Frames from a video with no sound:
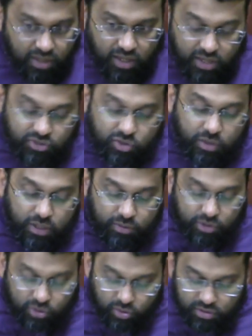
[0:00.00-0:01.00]
And so he
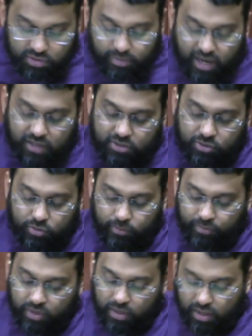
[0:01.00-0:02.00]
returns back to
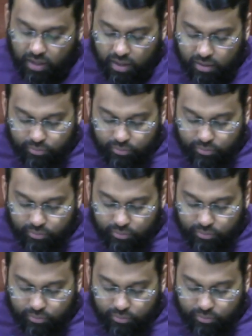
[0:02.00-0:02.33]
uh,